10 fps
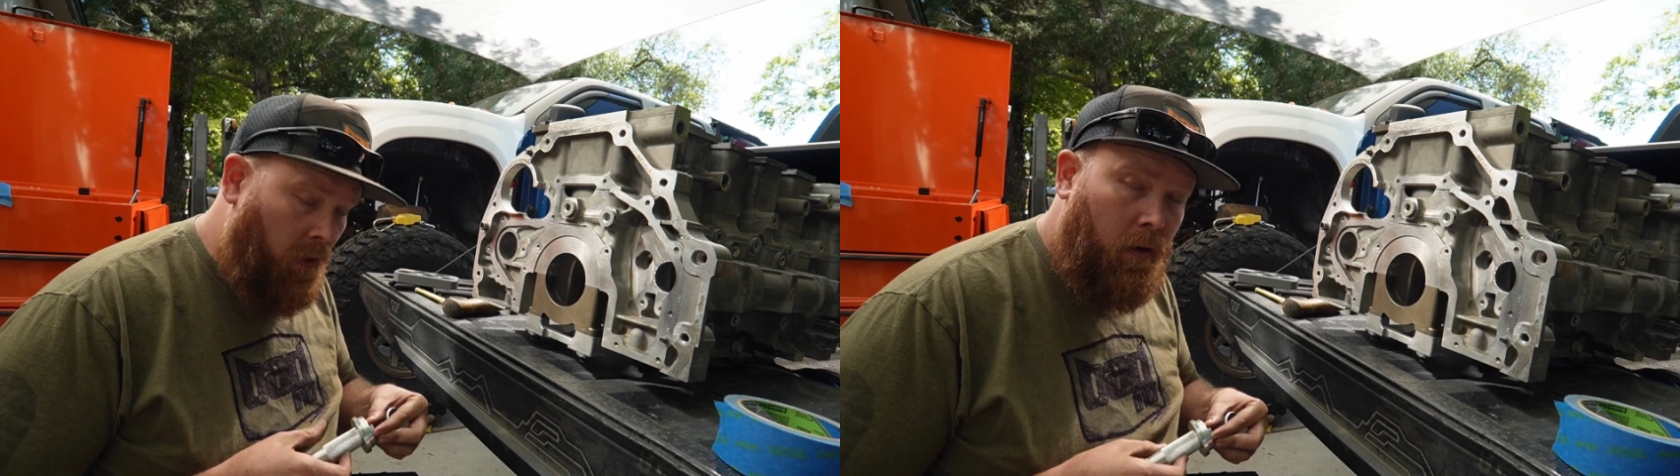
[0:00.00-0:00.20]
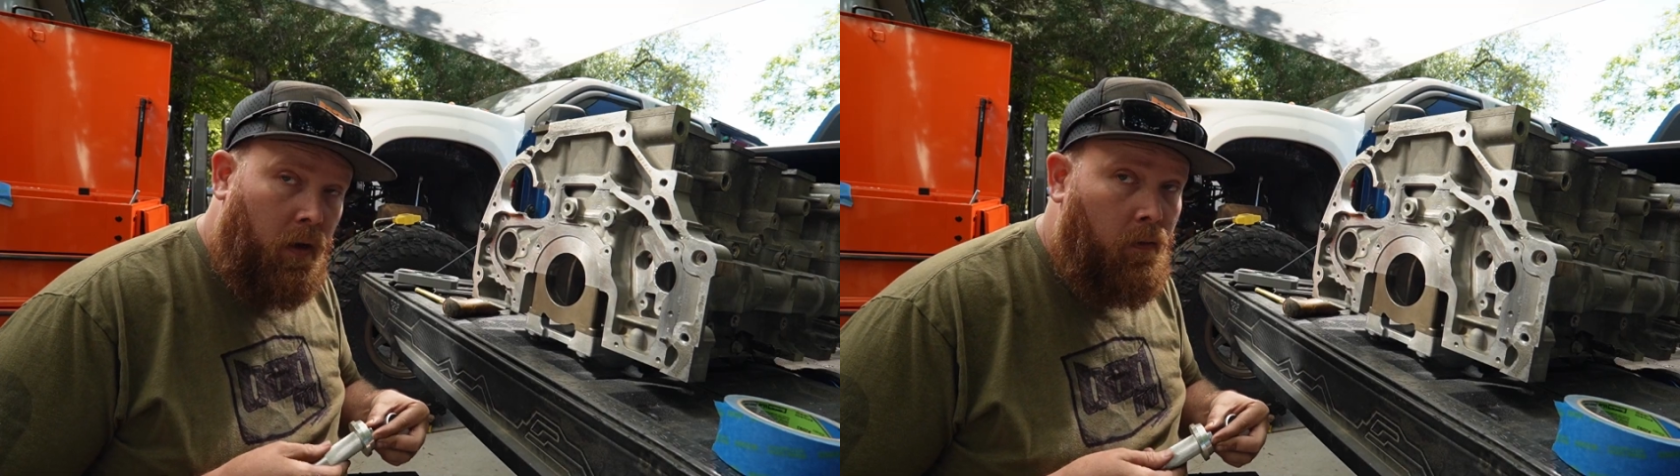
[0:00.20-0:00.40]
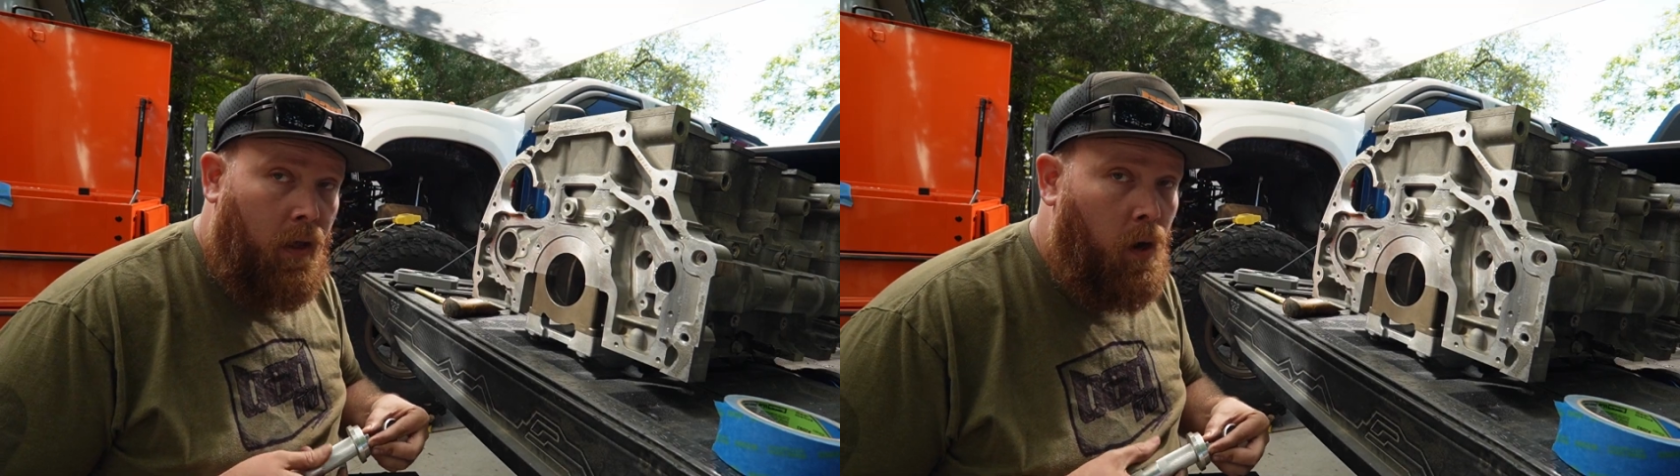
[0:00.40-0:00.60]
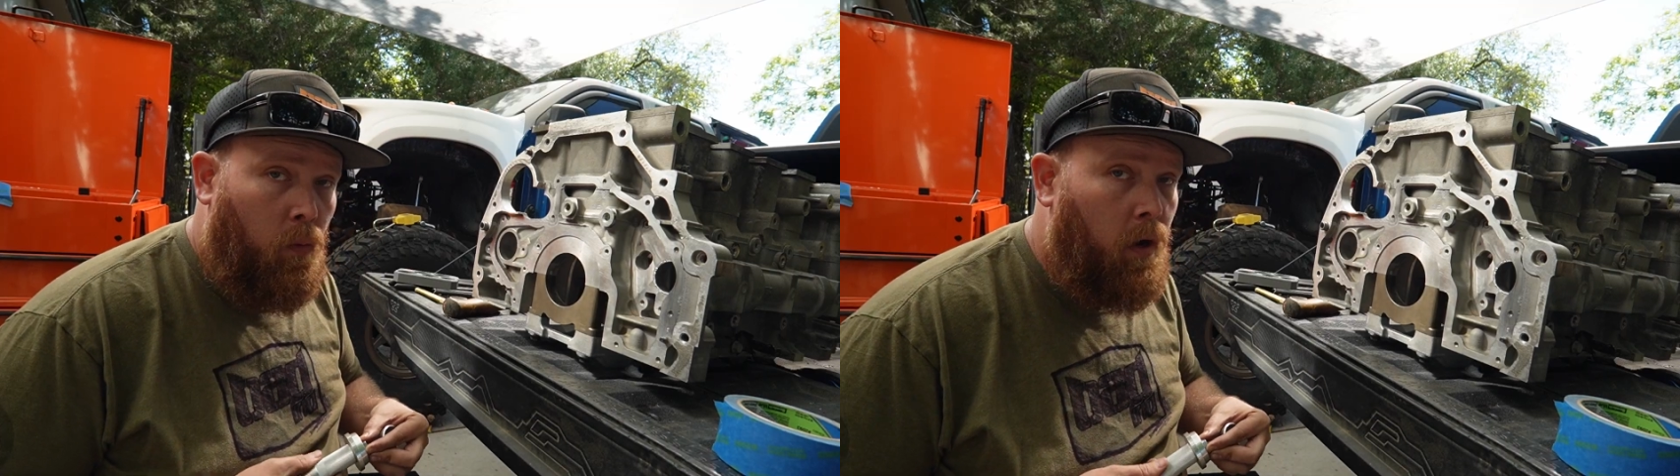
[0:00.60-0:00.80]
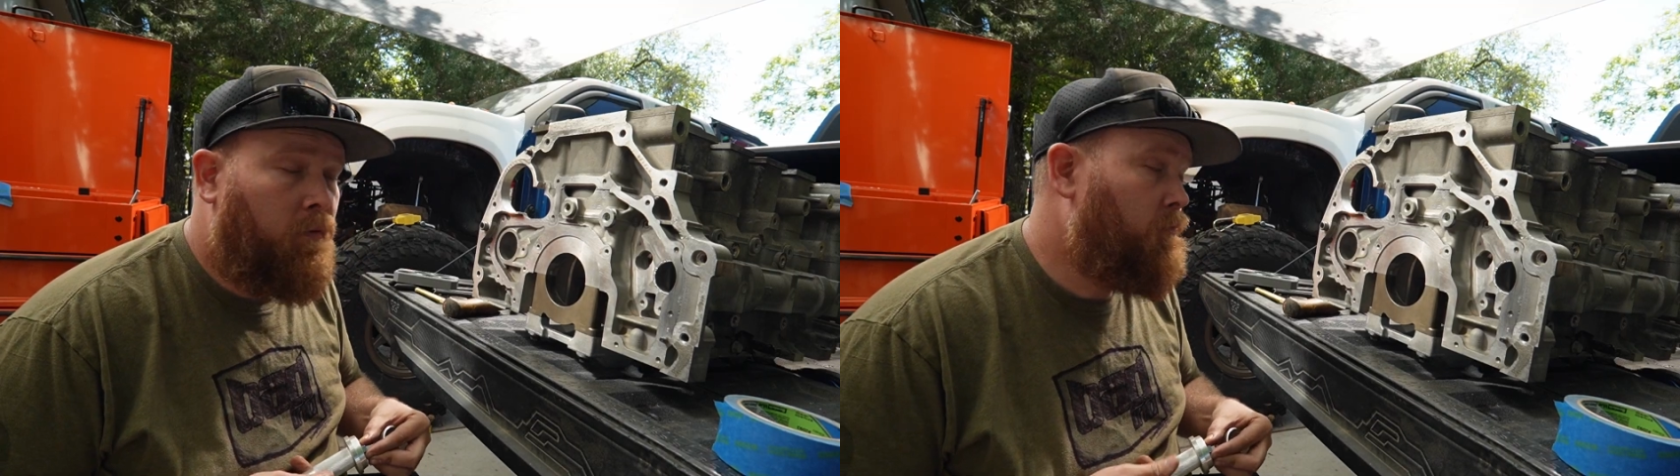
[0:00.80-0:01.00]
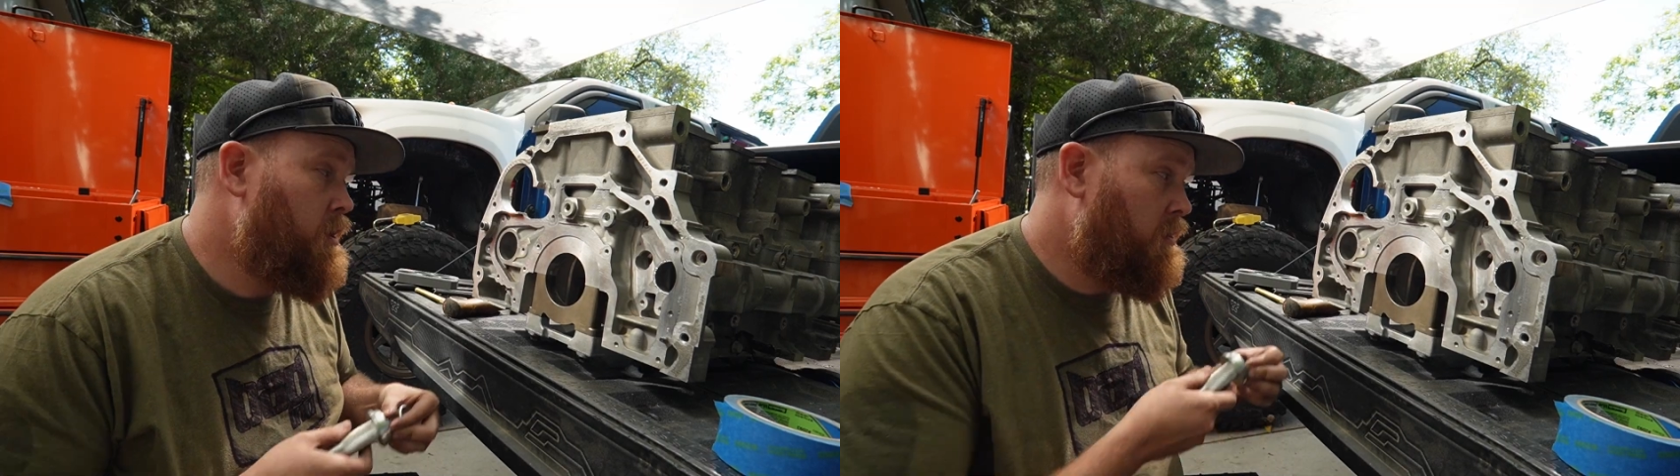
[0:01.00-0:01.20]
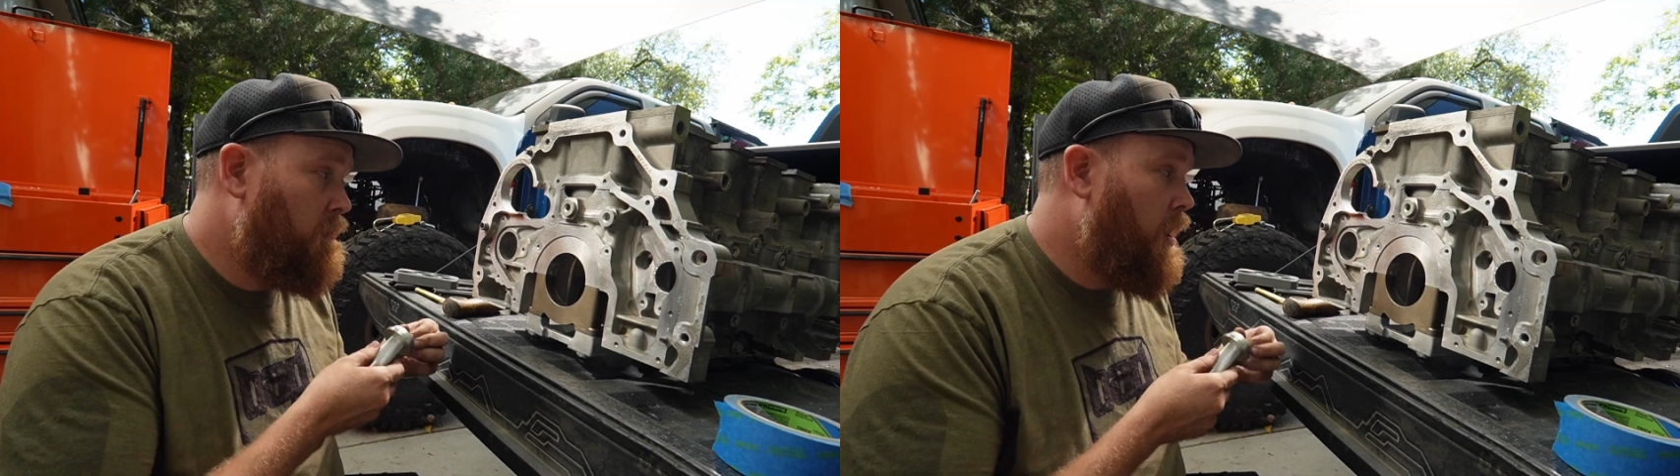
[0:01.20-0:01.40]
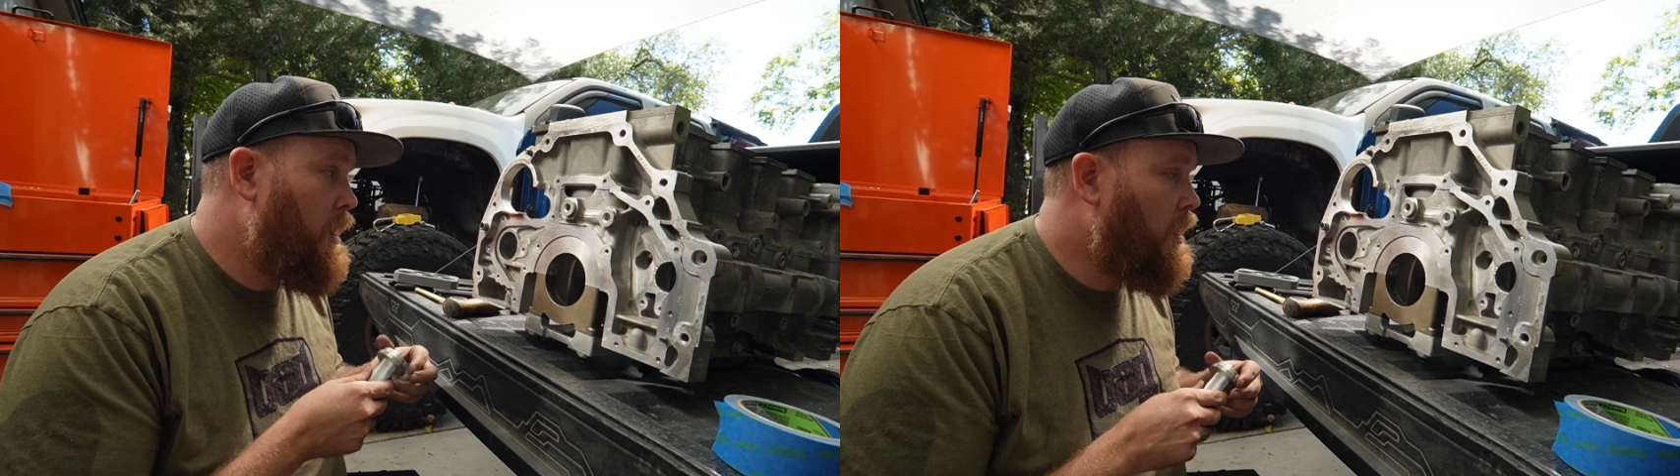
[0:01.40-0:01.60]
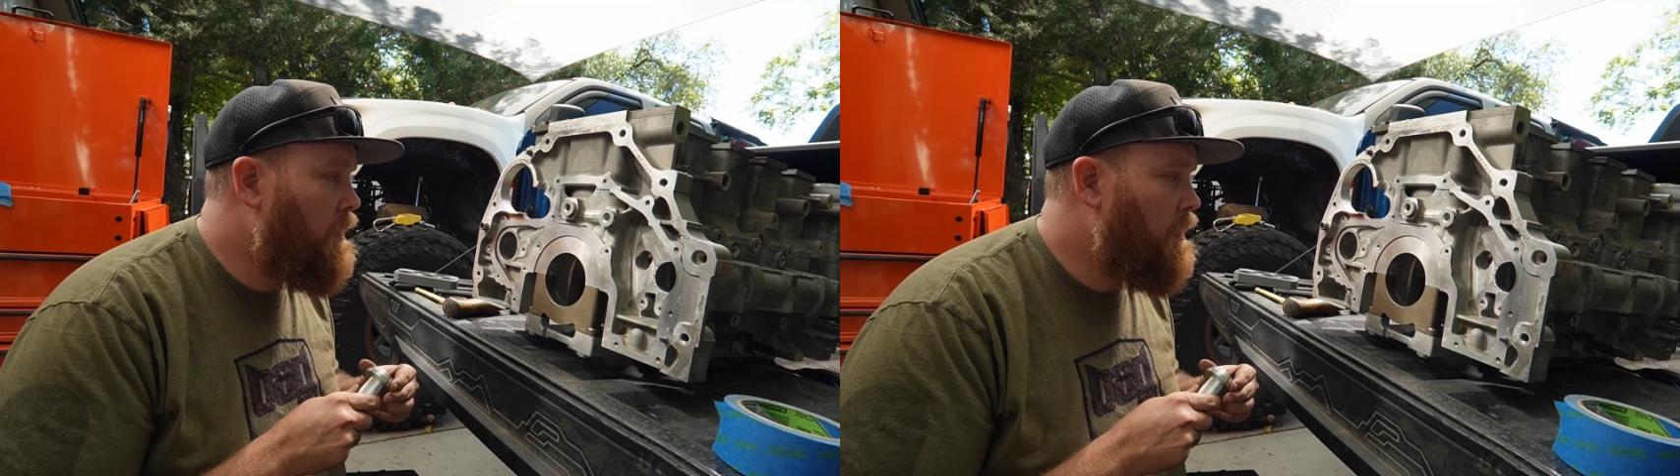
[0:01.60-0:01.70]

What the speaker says: and that'll work just fine